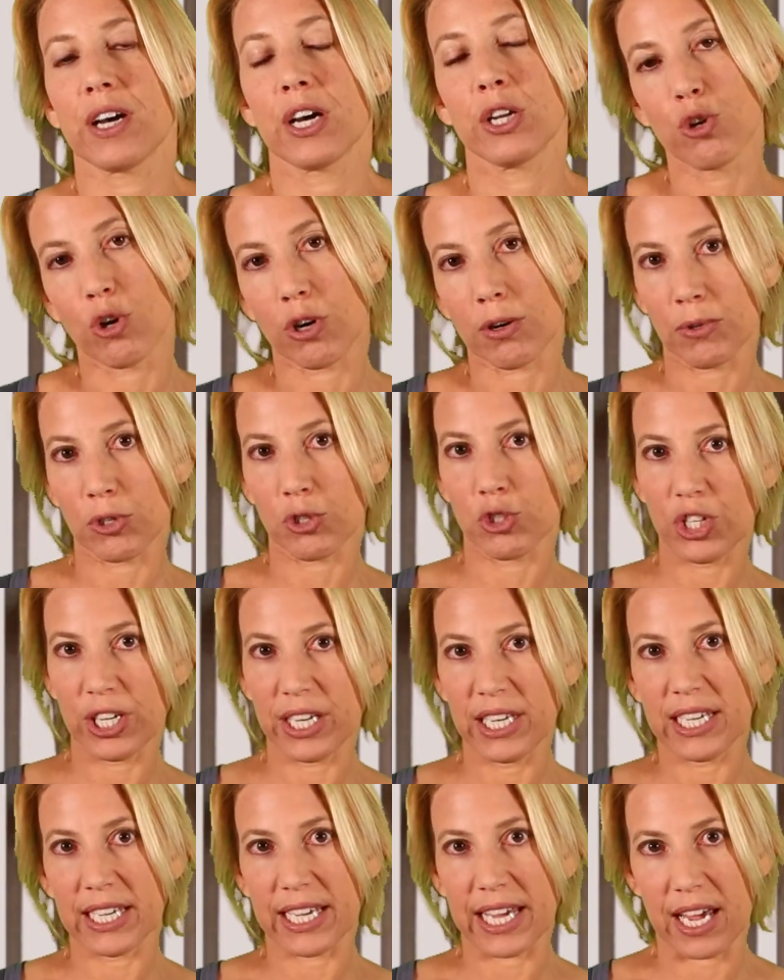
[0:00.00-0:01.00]
a normal
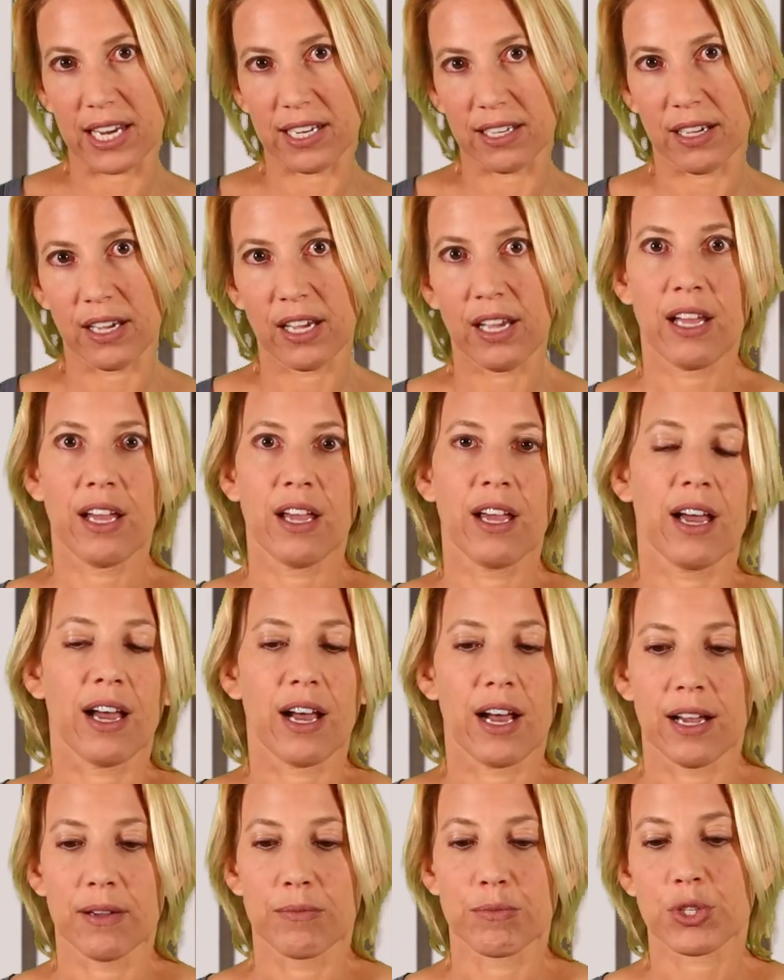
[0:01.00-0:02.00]
gene again.
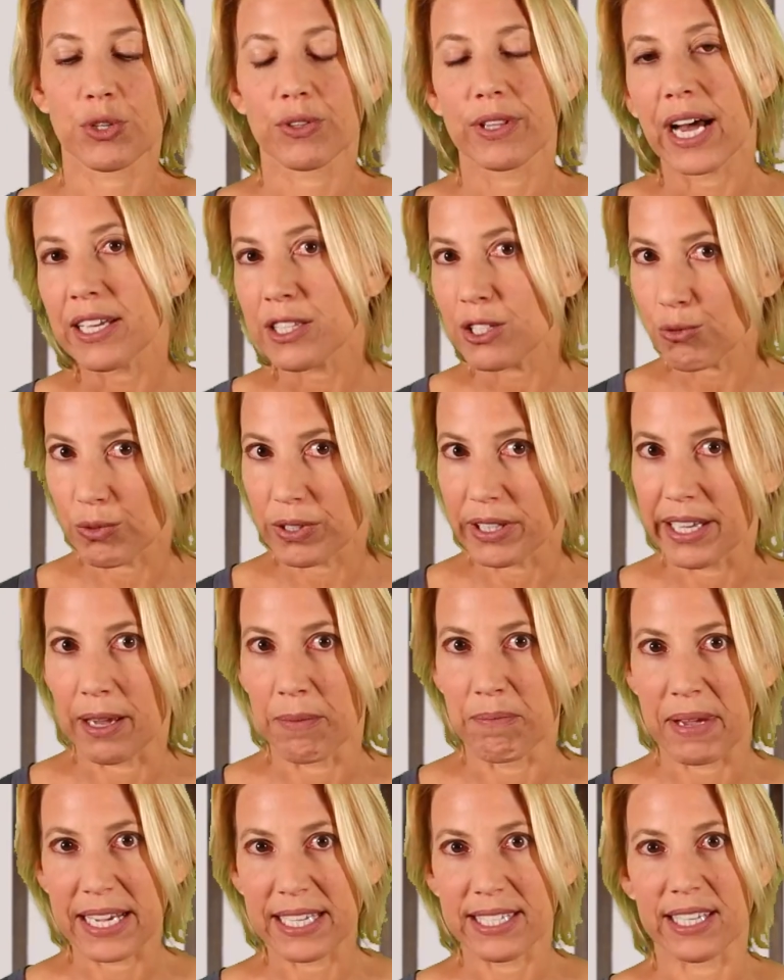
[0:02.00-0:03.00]
So that's really
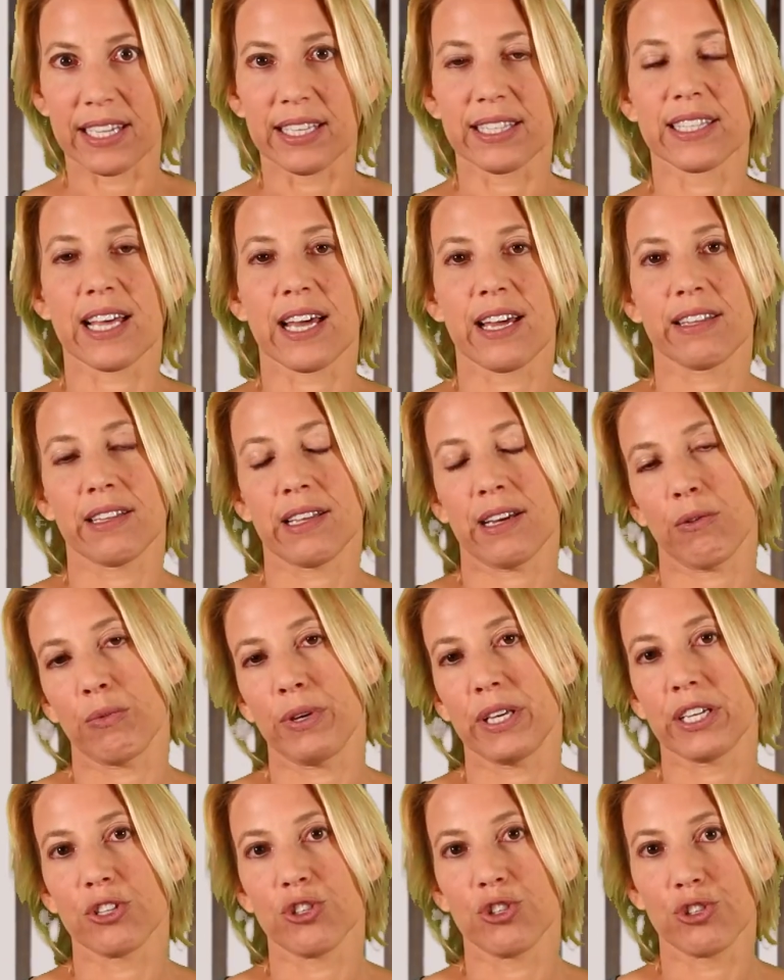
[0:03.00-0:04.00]
amazing that we
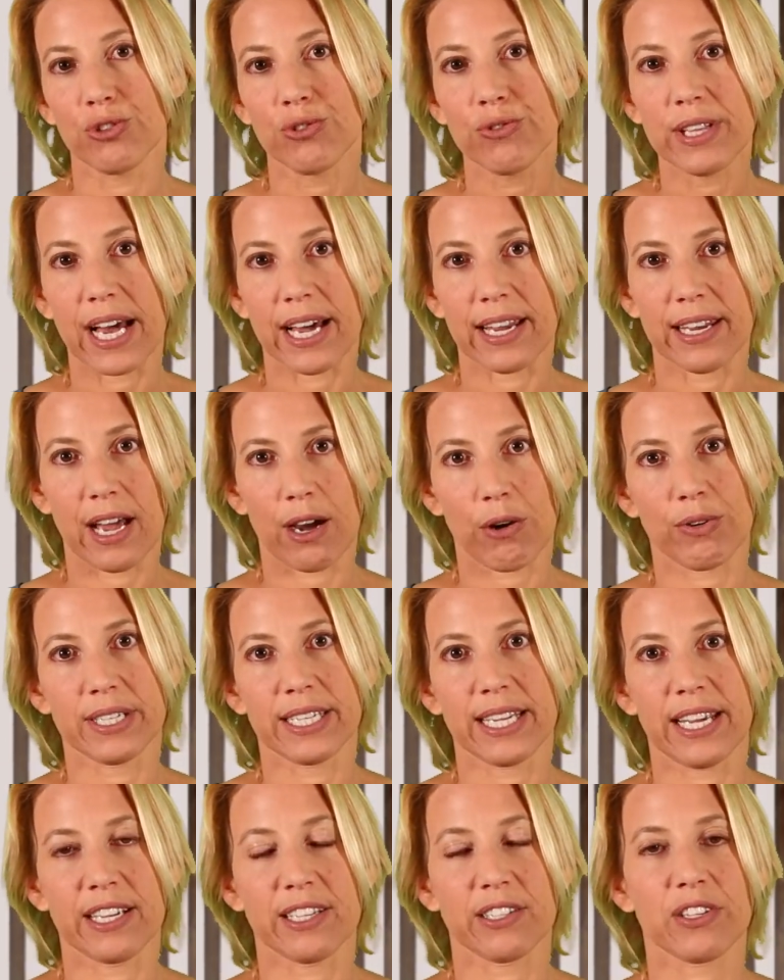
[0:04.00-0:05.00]
can do that
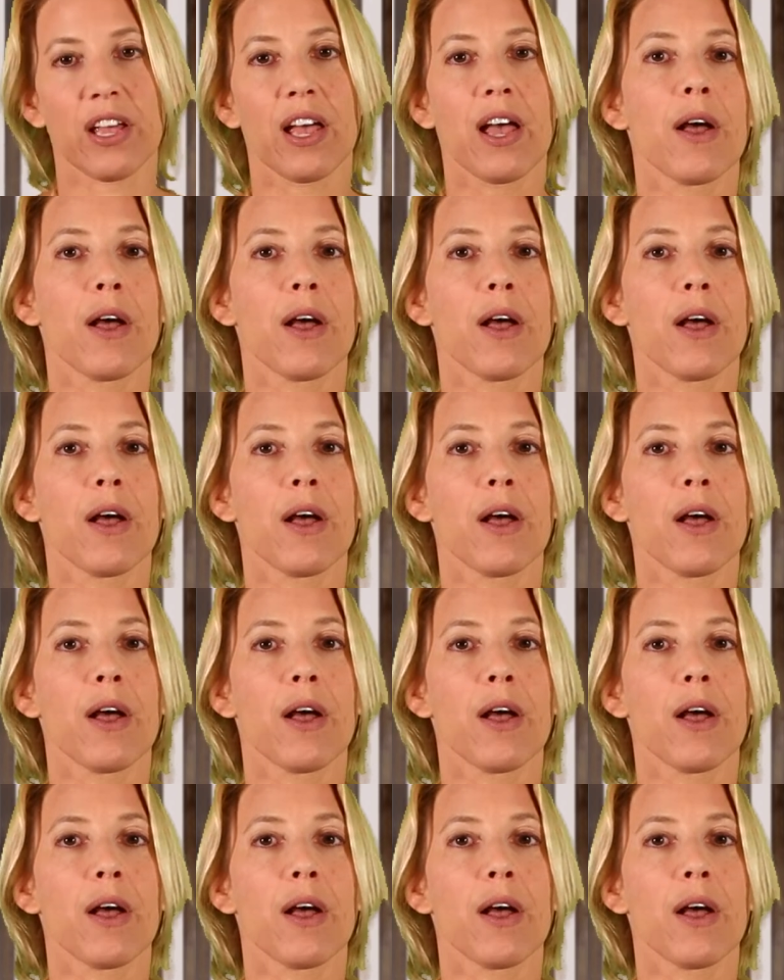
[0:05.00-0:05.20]
nowadays.